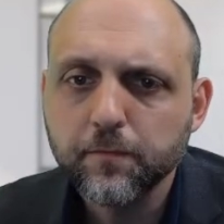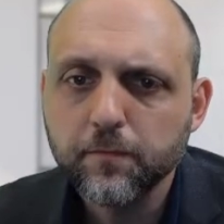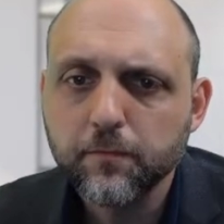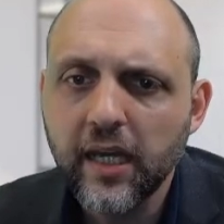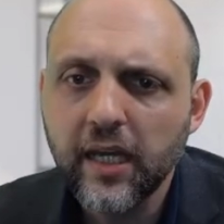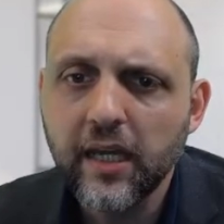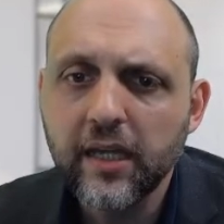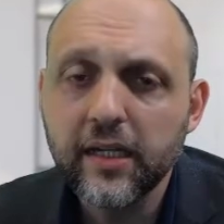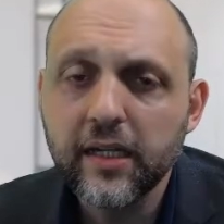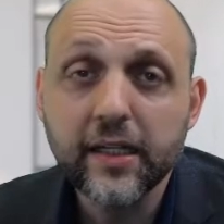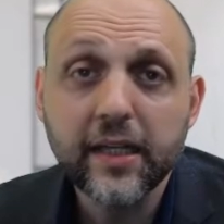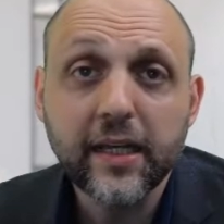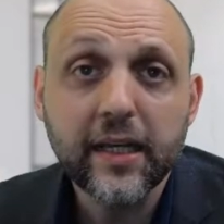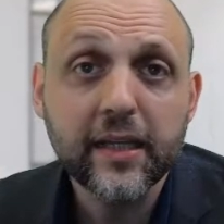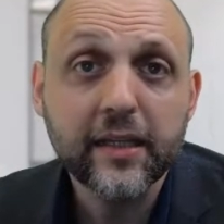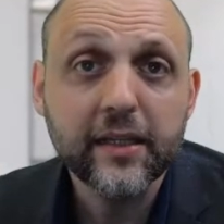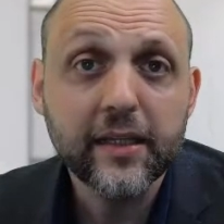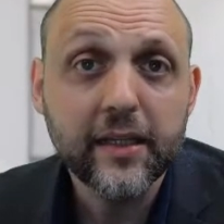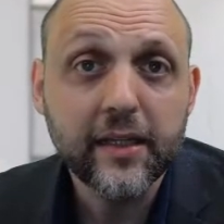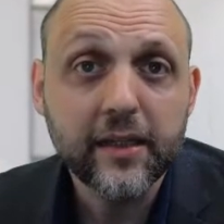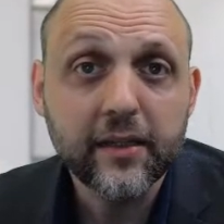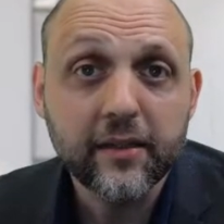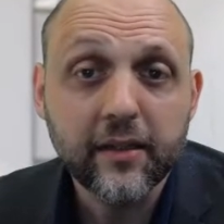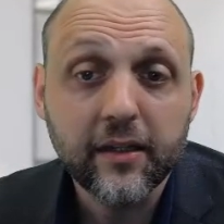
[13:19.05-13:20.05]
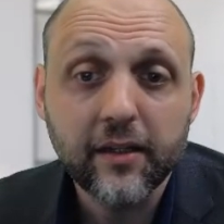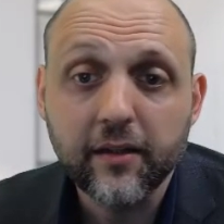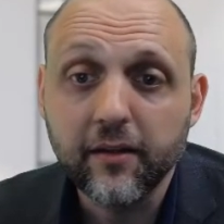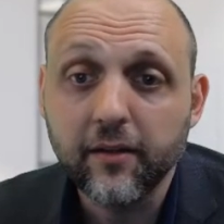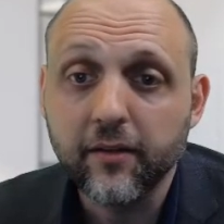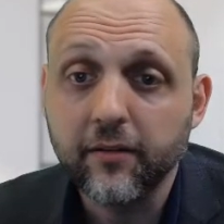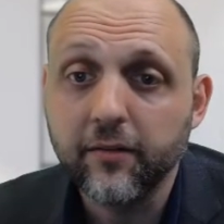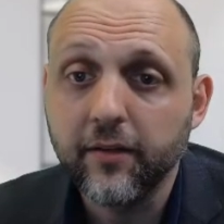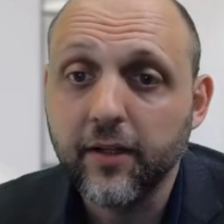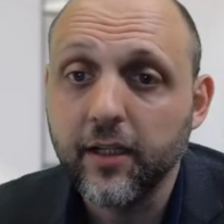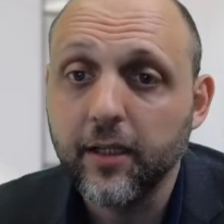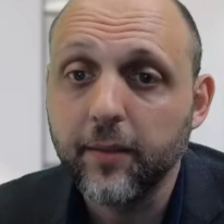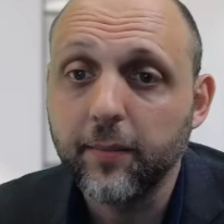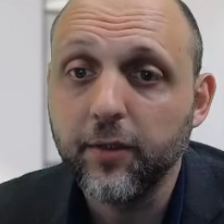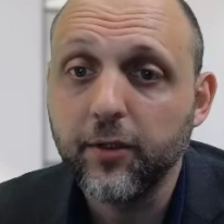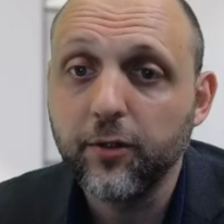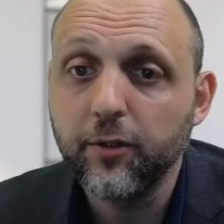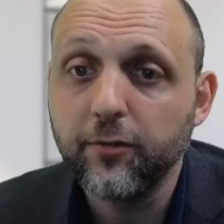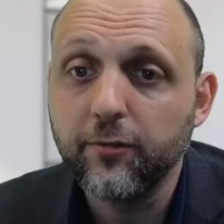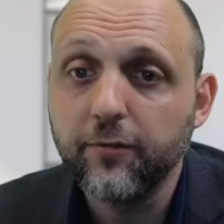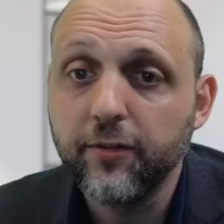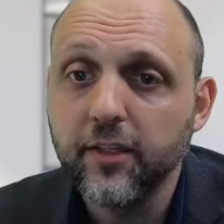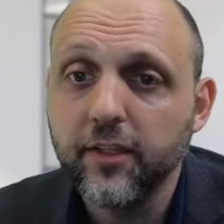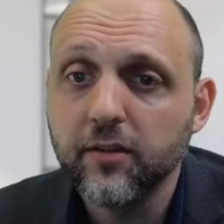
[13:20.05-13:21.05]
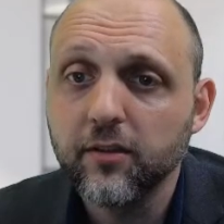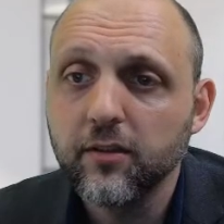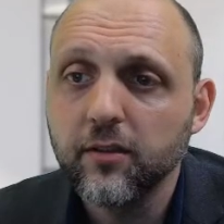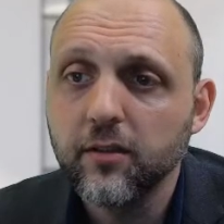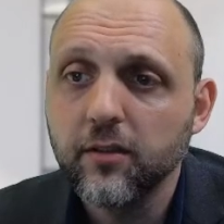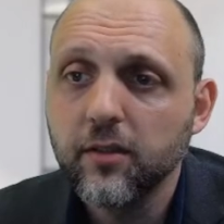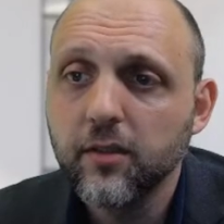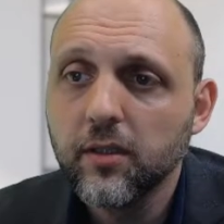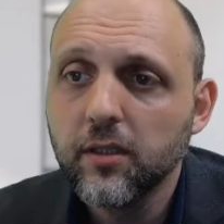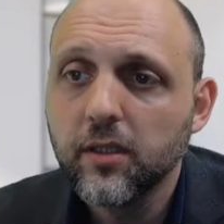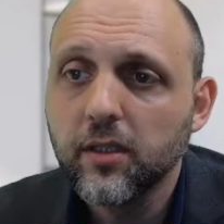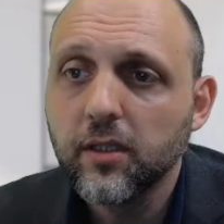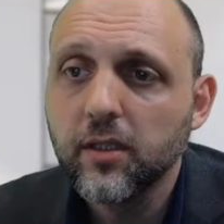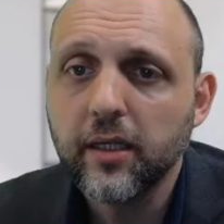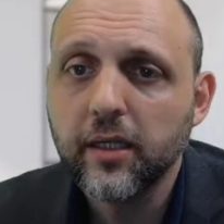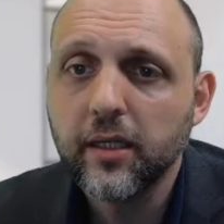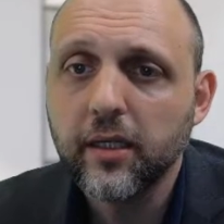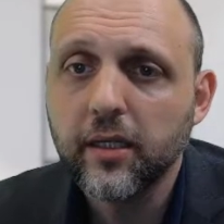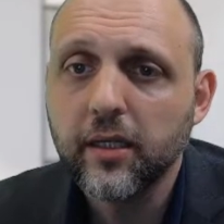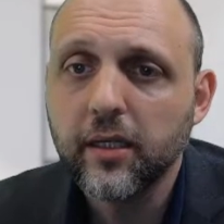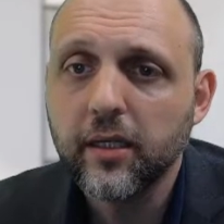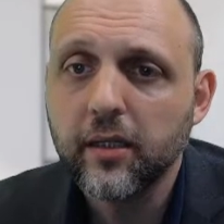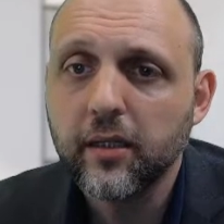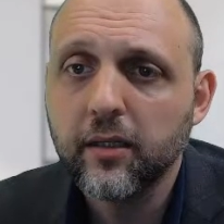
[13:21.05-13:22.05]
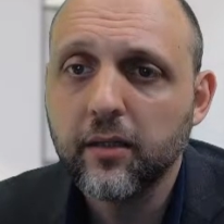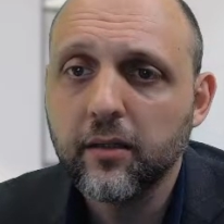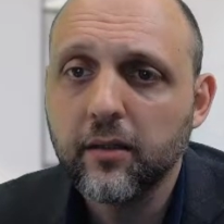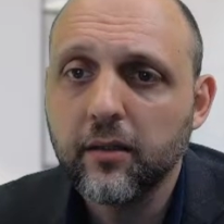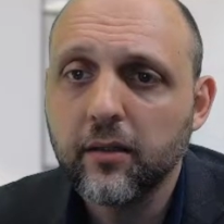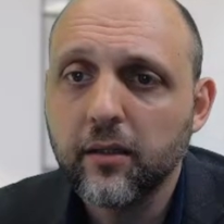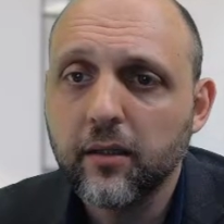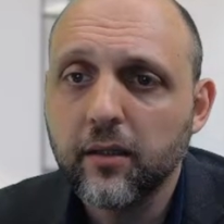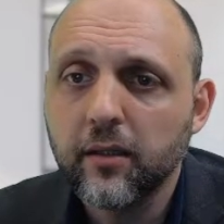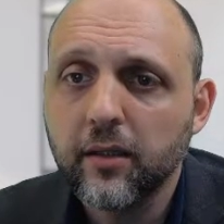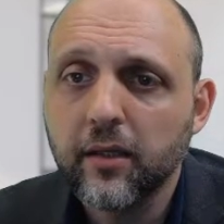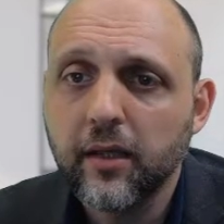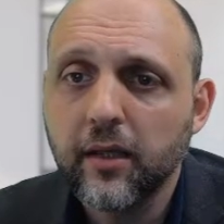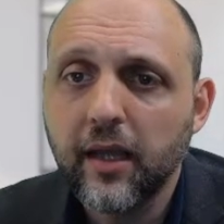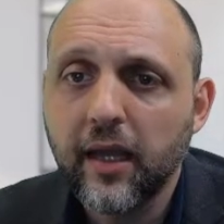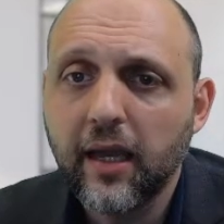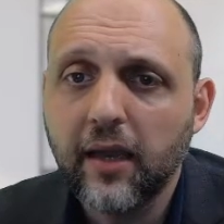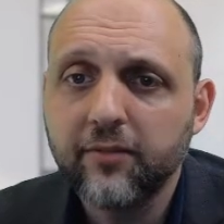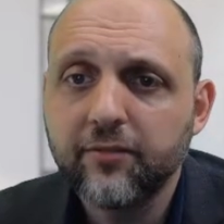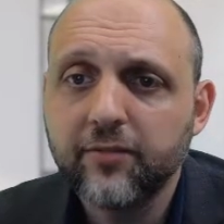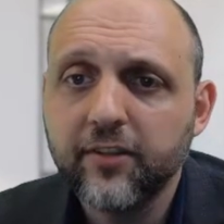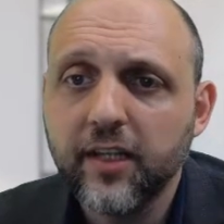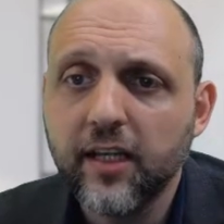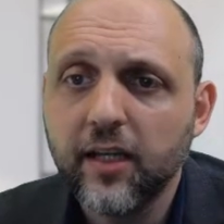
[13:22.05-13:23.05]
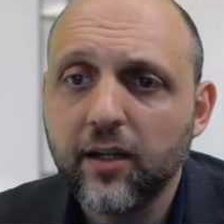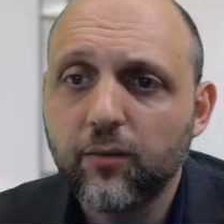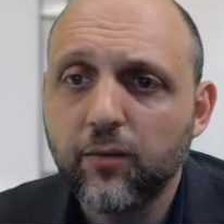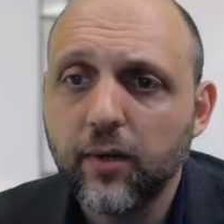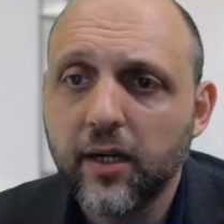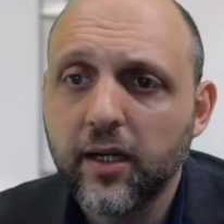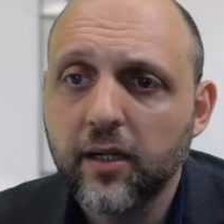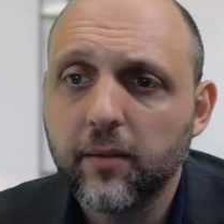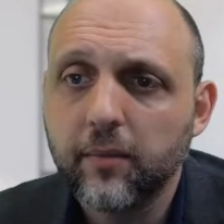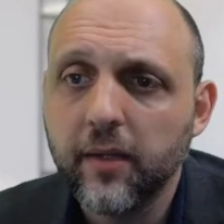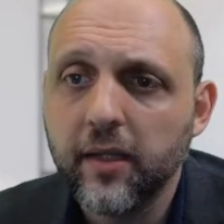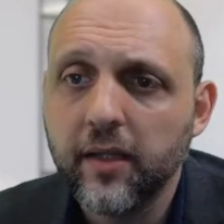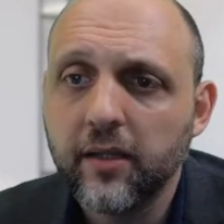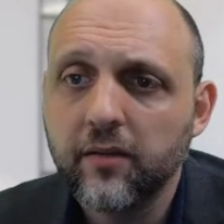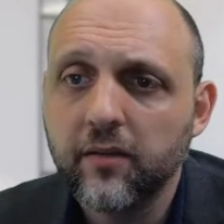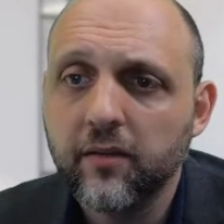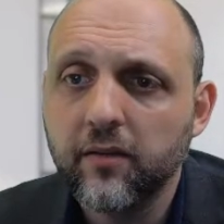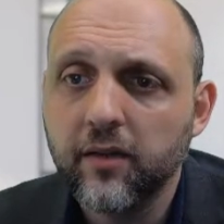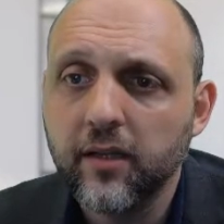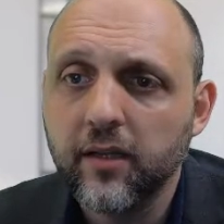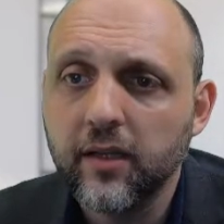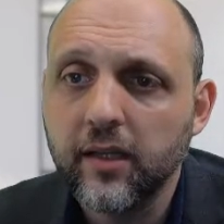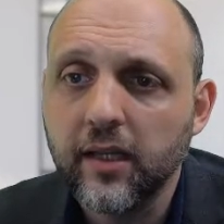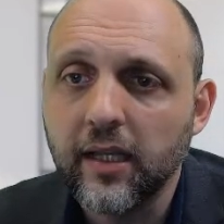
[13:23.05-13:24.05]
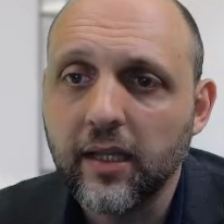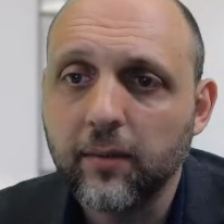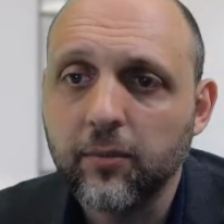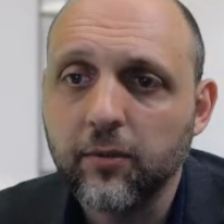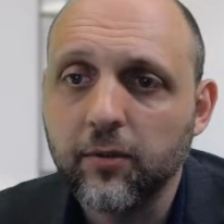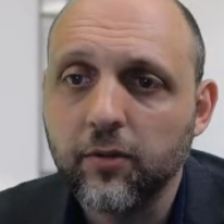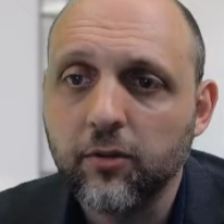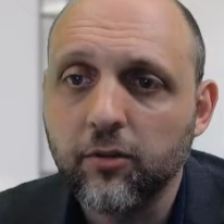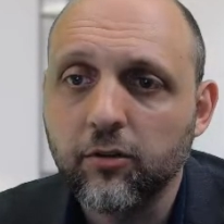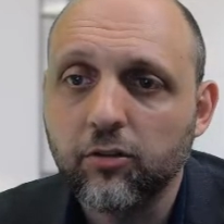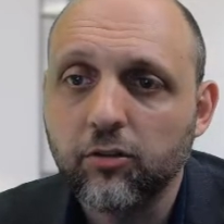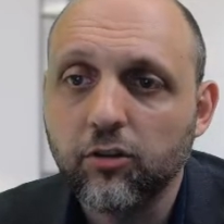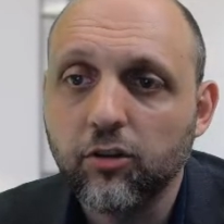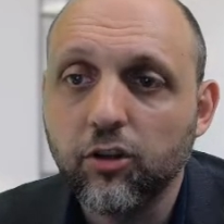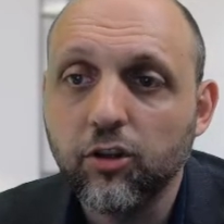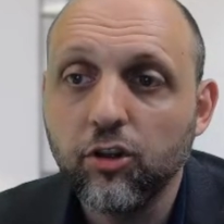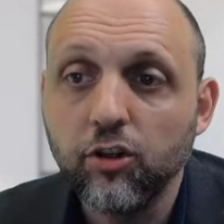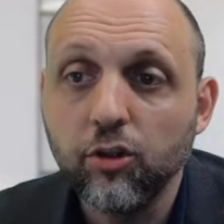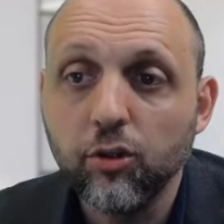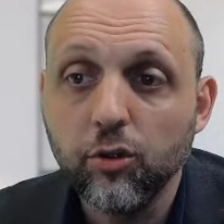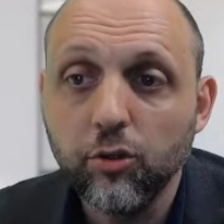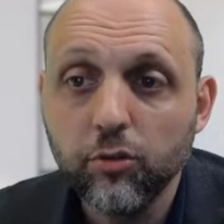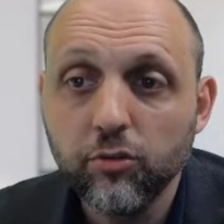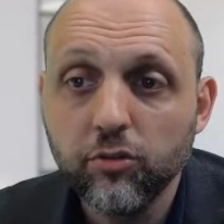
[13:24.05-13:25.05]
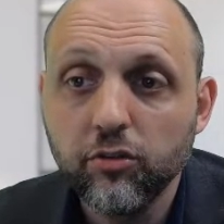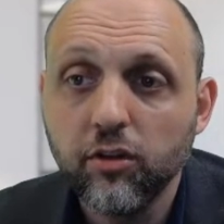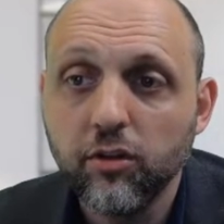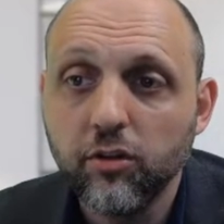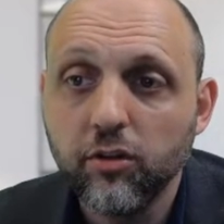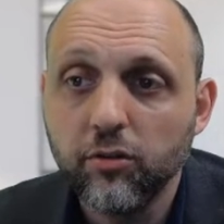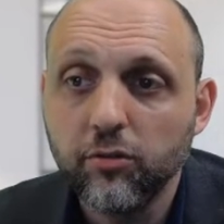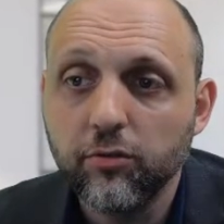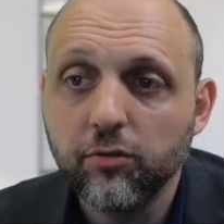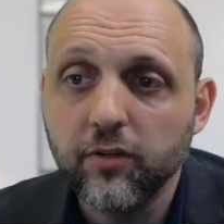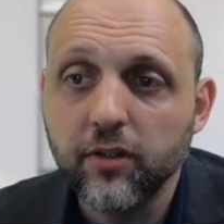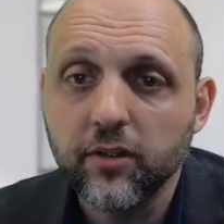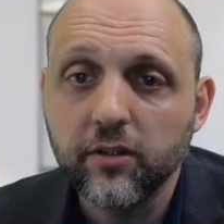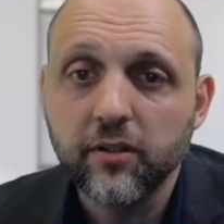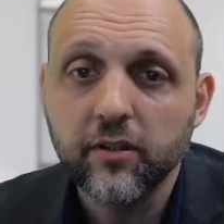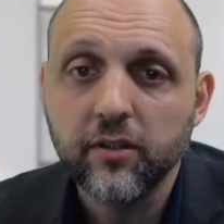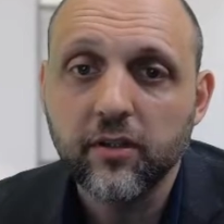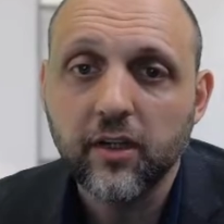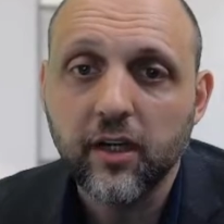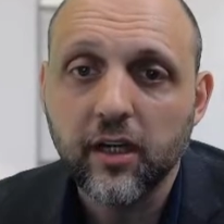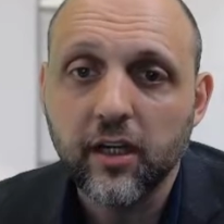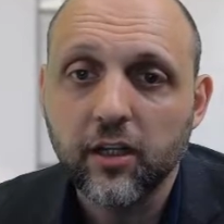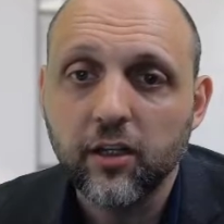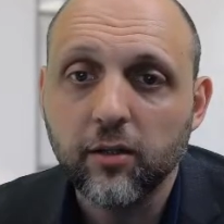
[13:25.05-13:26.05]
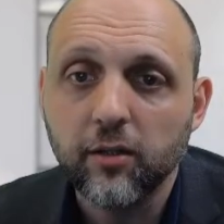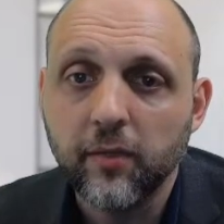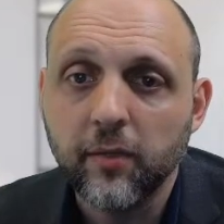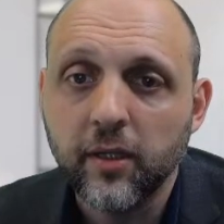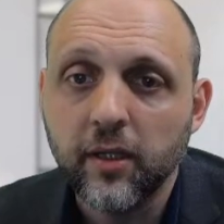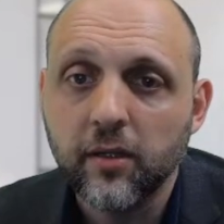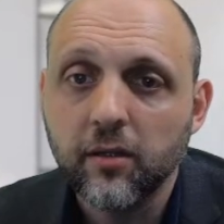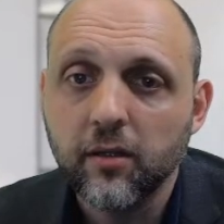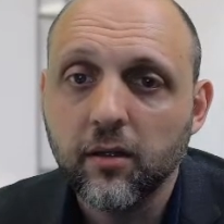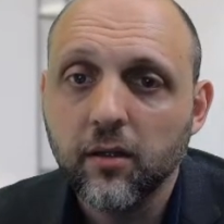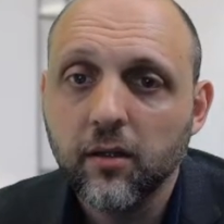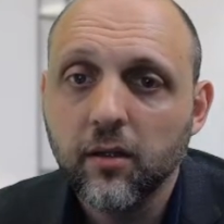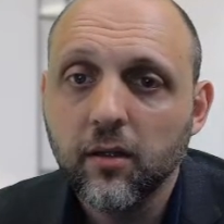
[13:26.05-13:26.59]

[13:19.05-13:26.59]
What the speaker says: and again, they intend to develop a new field, and FDA recommends that labelers use the new field to document,